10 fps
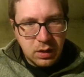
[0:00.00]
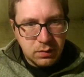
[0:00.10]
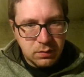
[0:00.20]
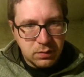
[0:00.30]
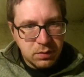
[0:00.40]

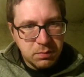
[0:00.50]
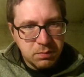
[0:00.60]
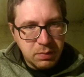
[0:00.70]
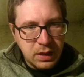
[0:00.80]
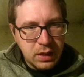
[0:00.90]
some
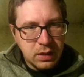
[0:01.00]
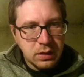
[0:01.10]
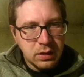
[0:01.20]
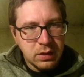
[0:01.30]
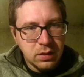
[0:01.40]

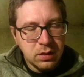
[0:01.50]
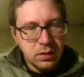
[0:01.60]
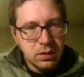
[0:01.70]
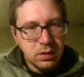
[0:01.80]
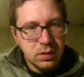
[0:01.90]
padding
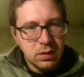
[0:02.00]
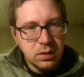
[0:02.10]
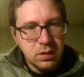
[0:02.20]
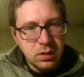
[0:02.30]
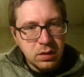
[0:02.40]

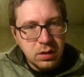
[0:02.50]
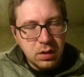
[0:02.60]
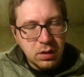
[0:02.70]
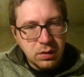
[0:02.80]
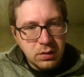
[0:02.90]

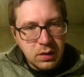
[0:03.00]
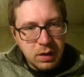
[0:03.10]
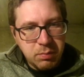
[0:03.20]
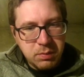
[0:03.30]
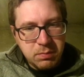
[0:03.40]
on the
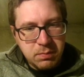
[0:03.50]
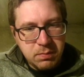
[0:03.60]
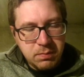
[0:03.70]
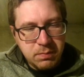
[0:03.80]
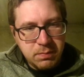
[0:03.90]
top and
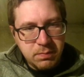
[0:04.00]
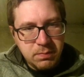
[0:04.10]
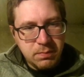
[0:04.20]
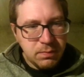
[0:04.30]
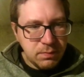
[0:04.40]

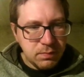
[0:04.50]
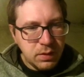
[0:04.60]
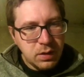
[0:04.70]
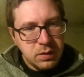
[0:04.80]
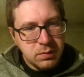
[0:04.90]

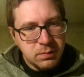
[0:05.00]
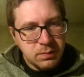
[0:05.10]
bottom.